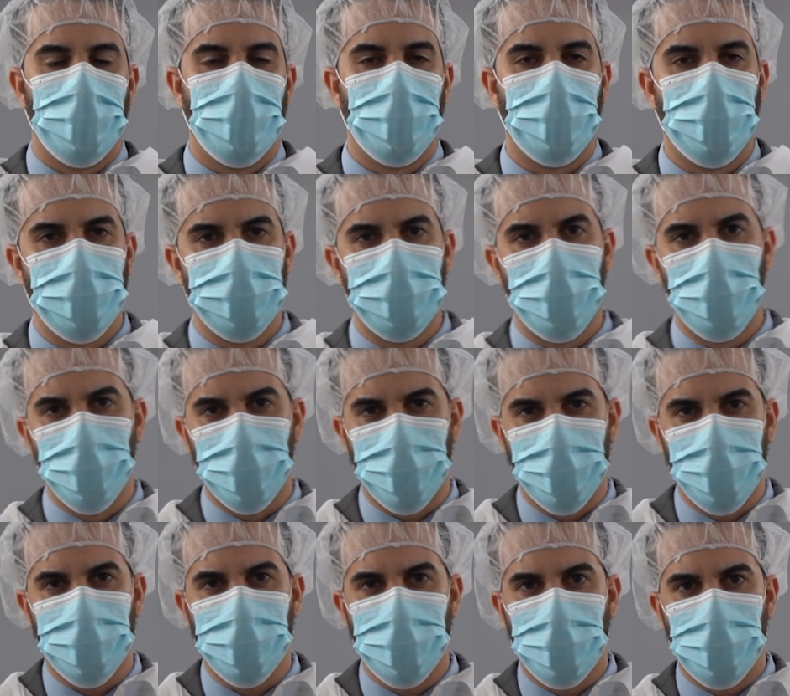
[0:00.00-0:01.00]
But we're
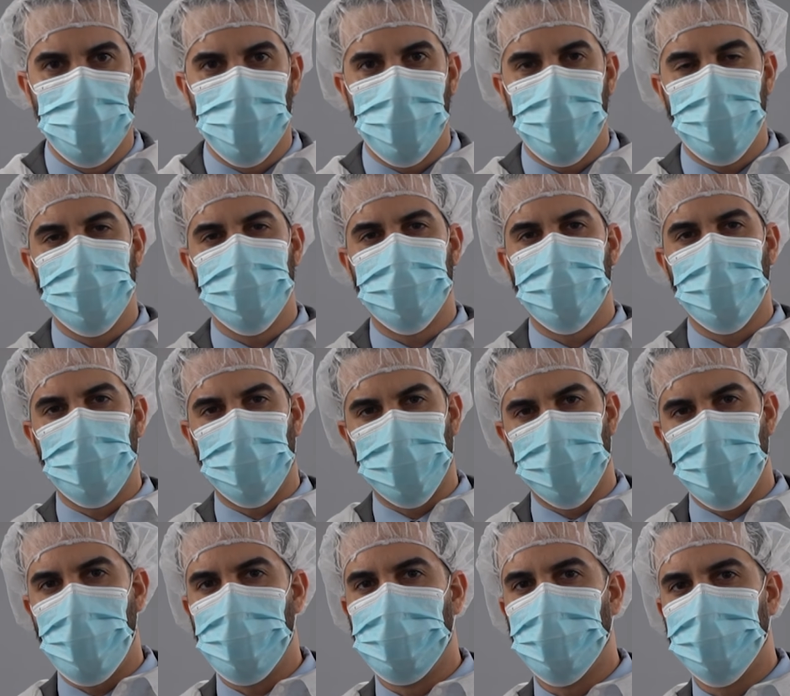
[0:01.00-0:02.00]
going to go into the
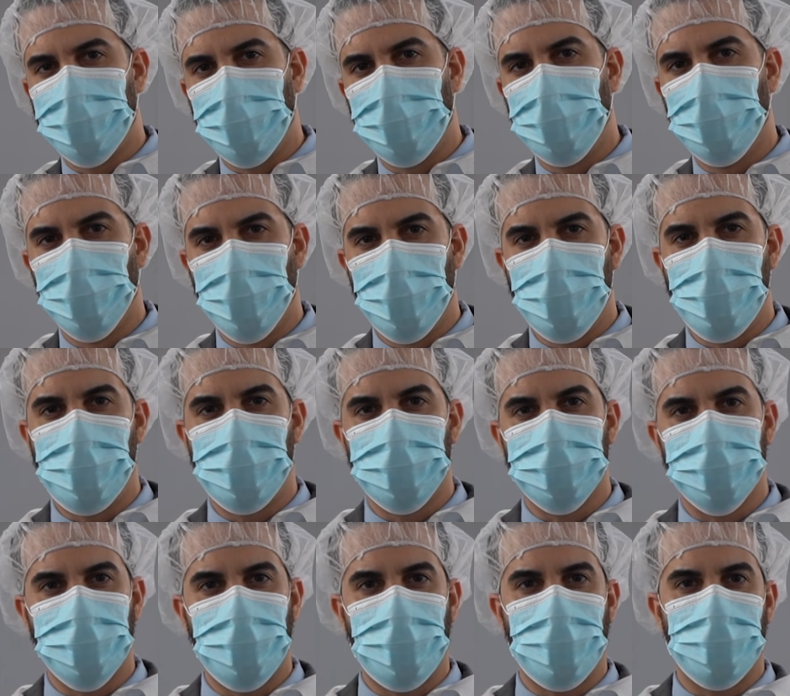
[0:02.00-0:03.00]
raw material
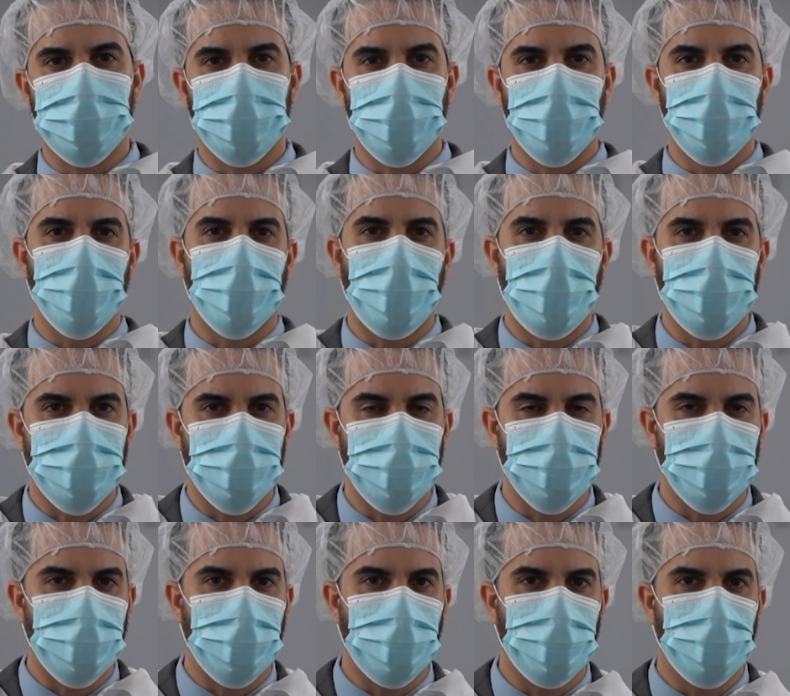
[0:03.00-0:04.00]
warehouse now so you guys can
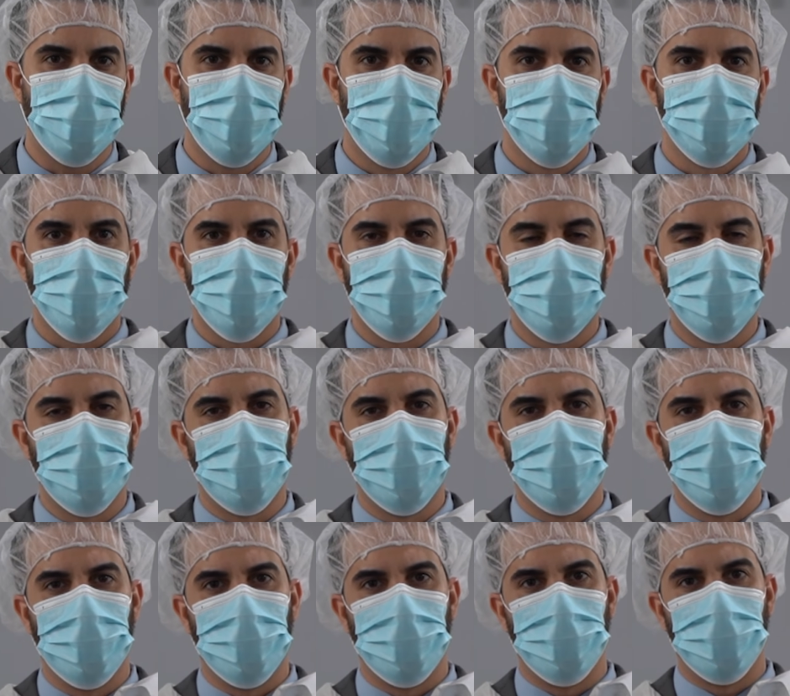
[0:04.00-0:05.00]
see
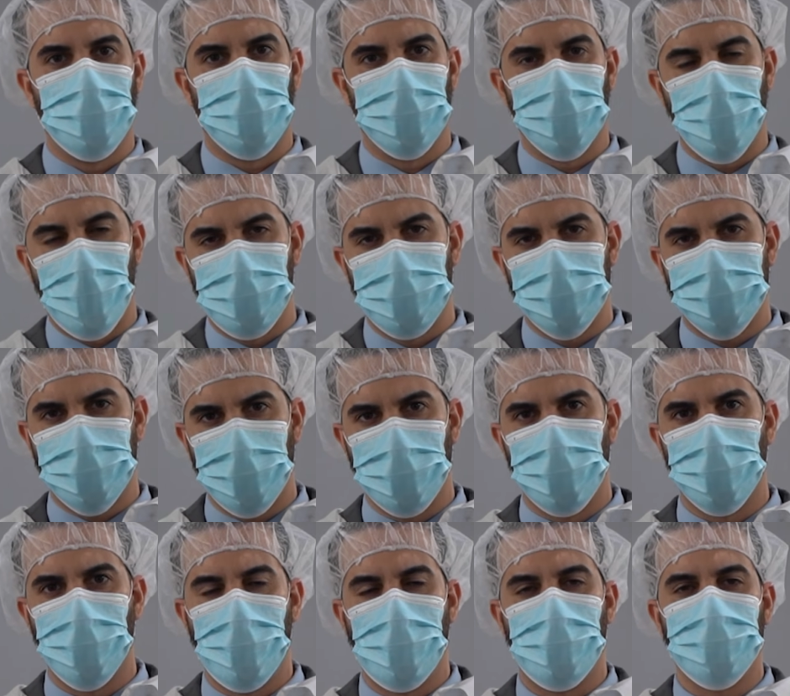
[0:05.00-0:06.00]
the raw
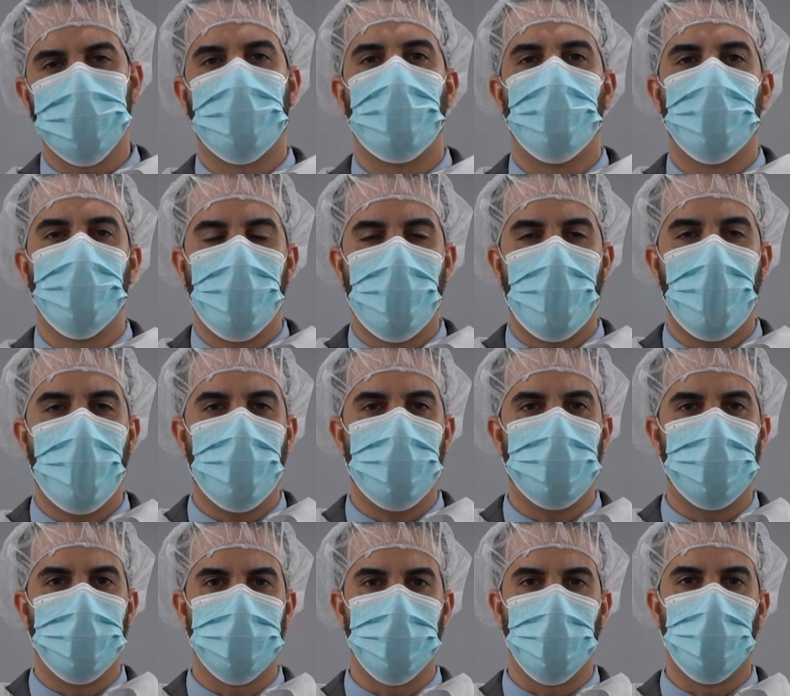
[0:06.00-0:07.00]
material warehouse that we
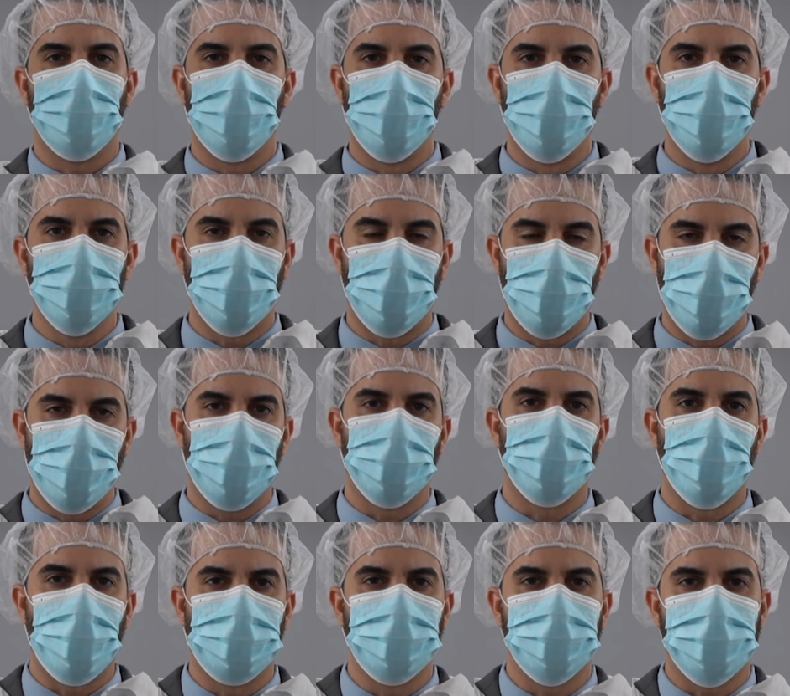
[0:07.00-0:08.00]
have to hold all
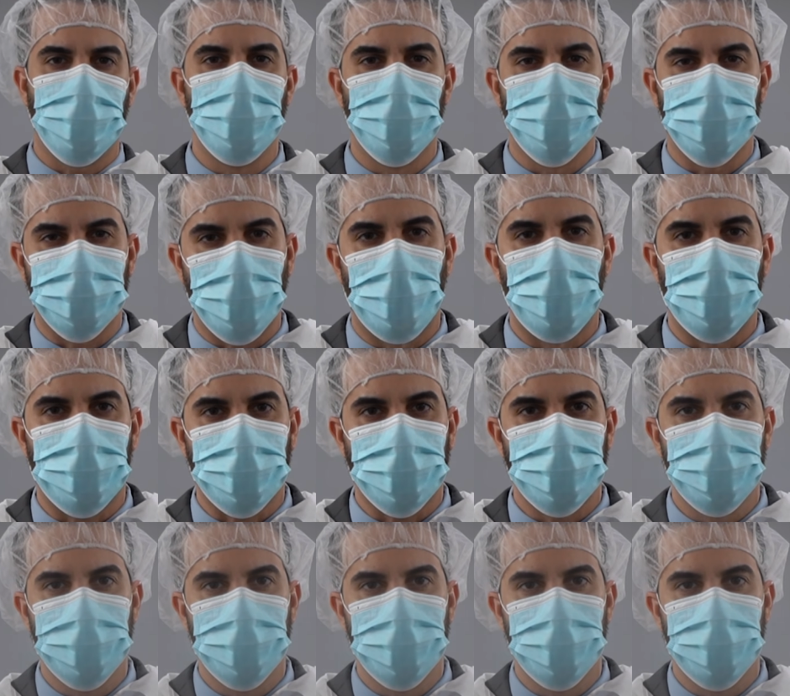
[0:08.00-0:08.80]
raw material stock.